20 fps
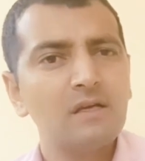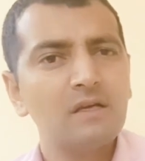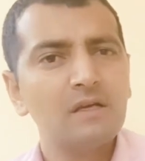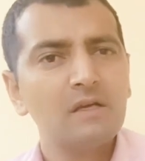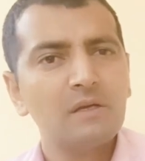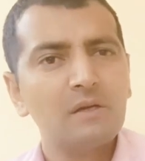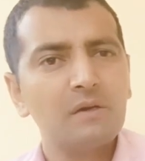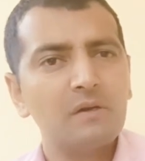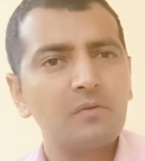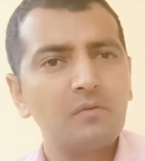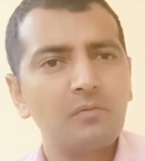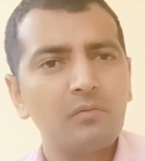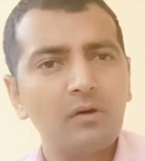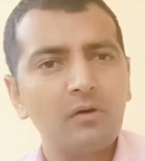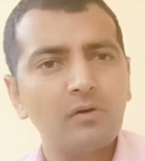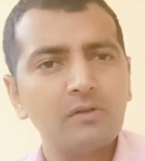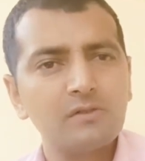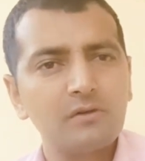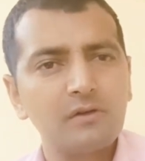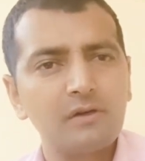
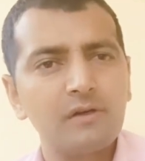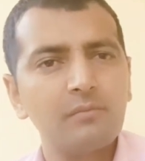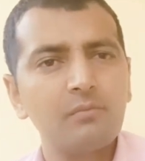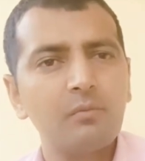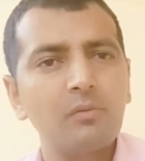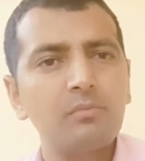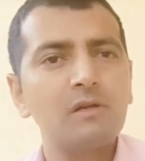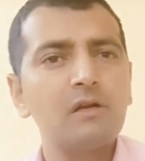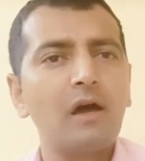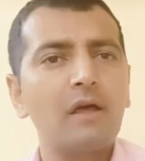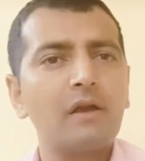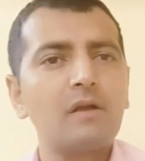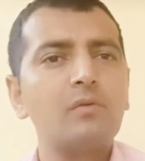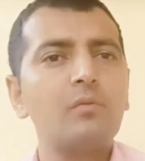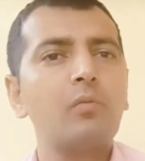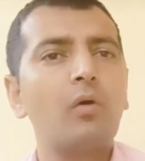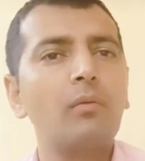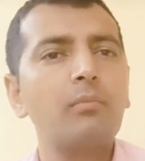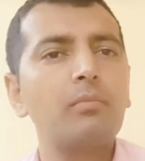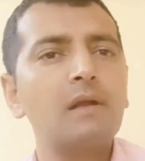Wobbly iron,
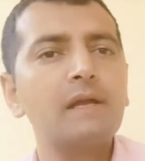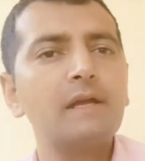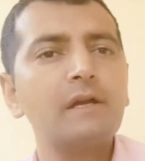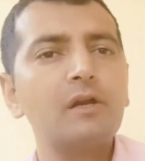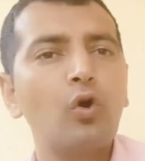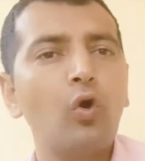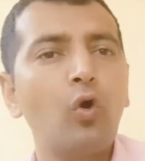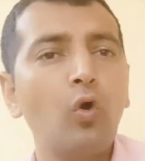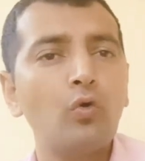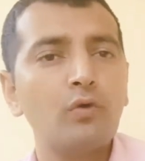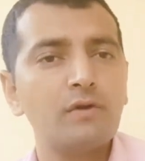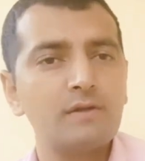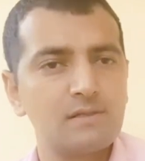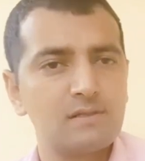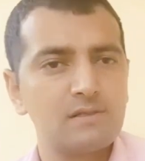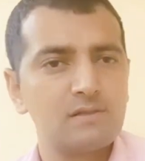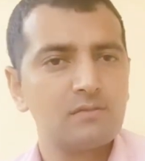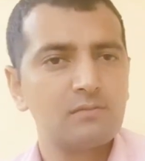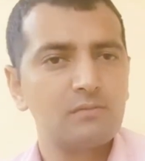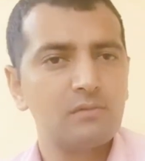wobbly
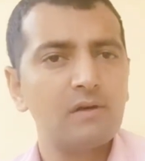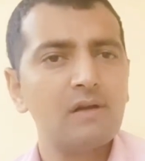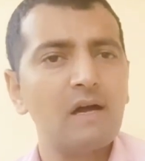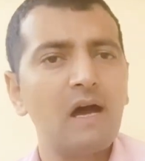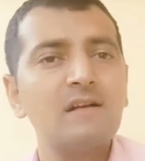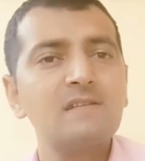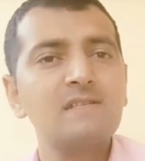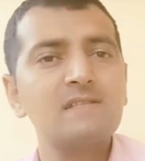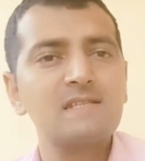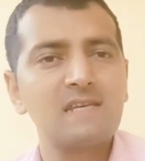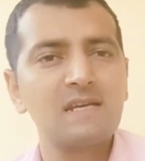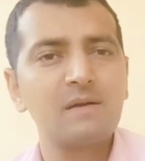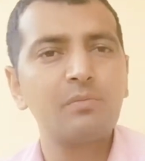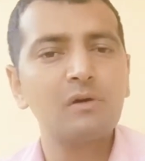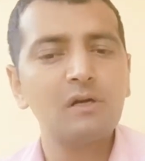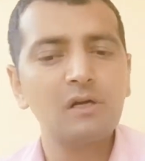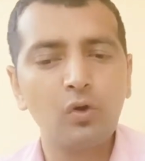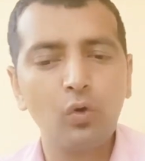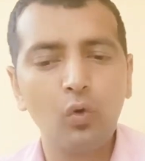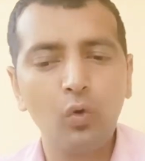doors.
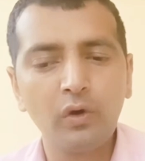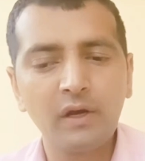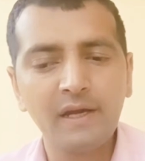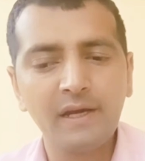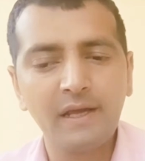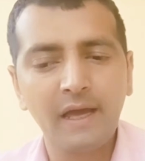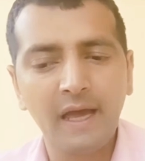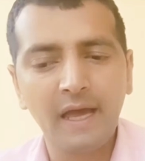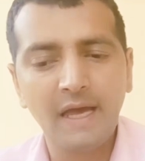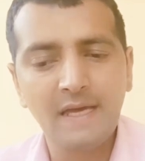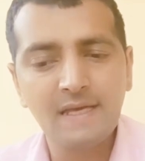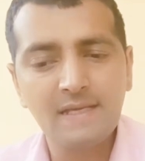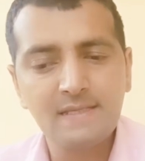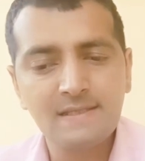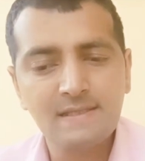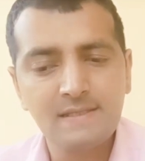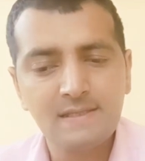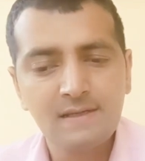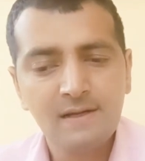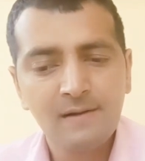Unstable door it
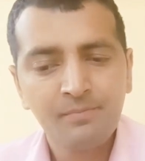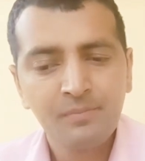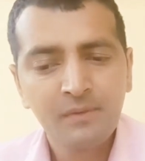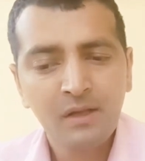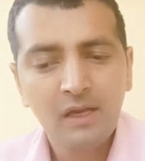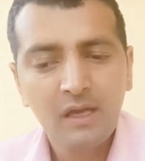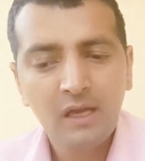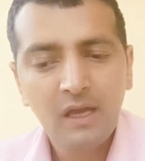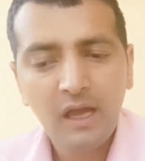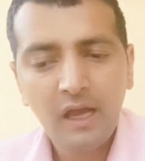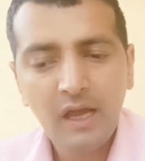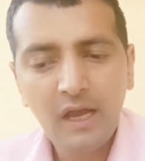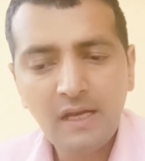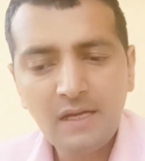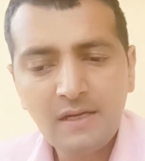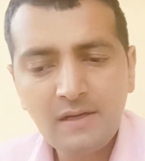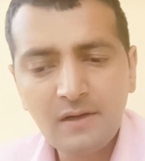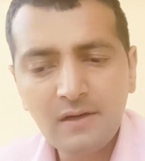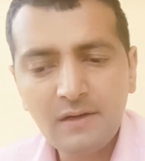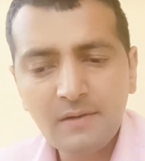has,
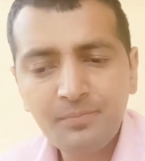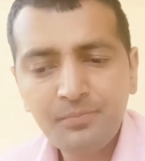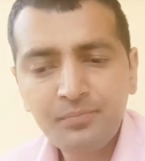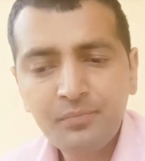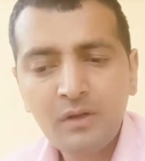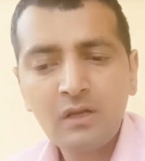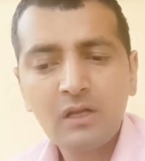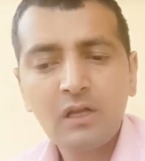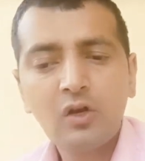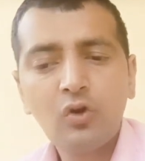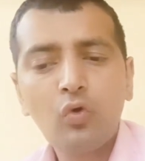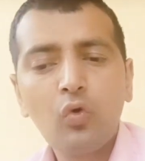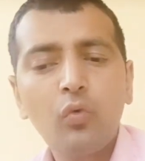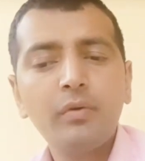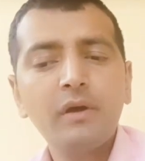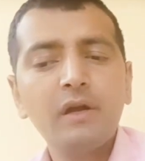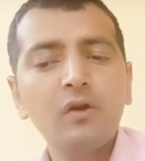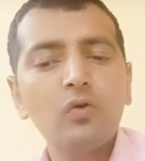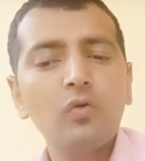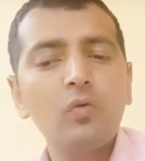and no
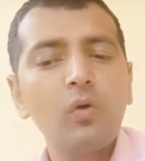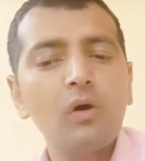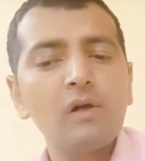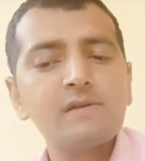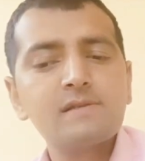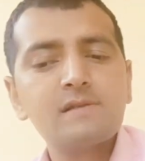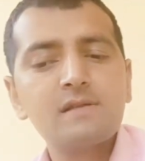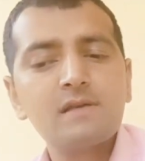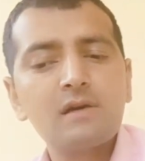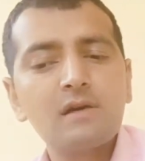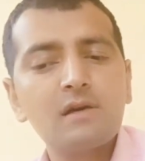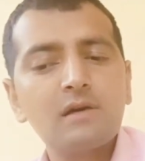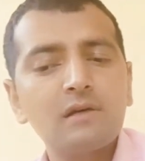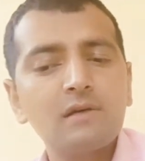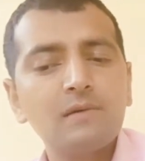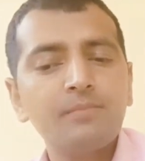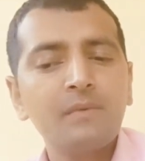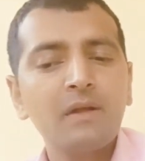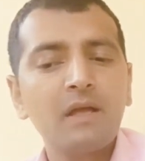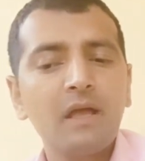window was
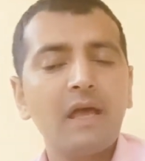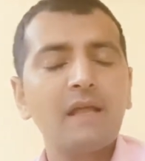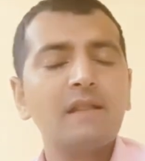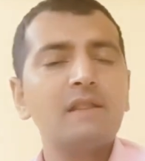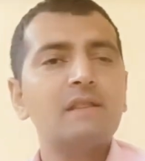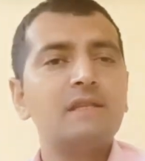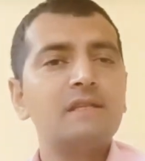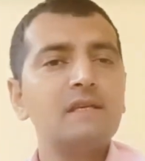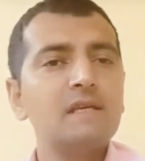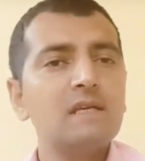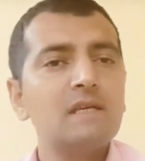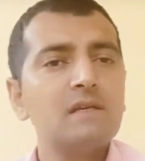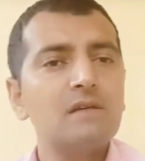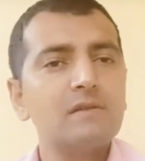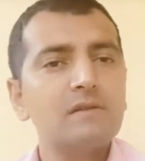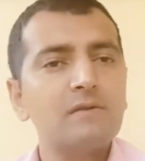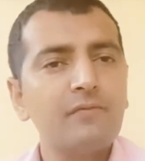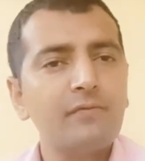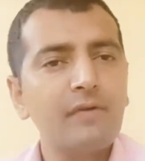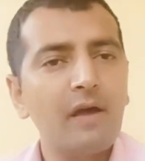there, and
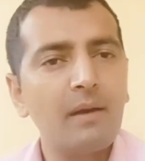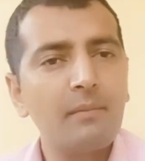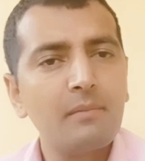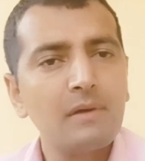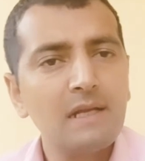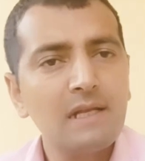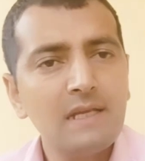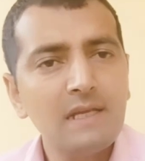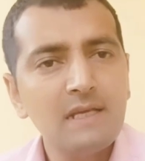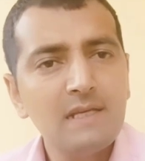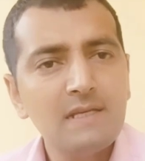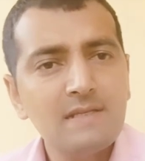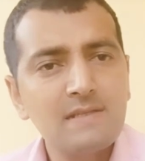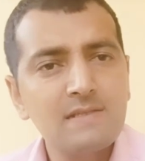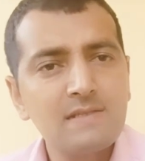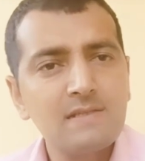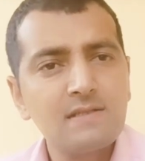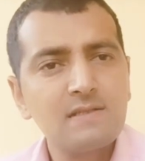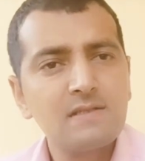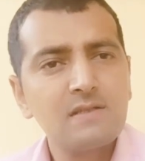the
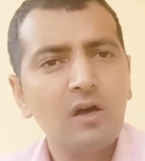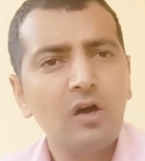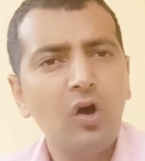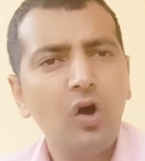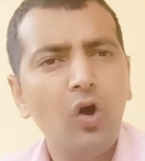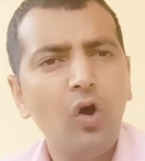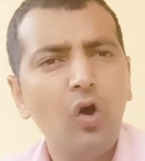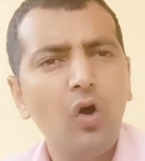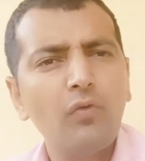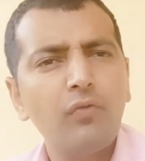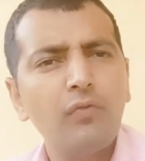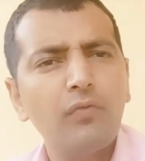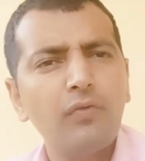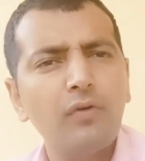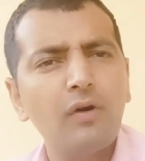families of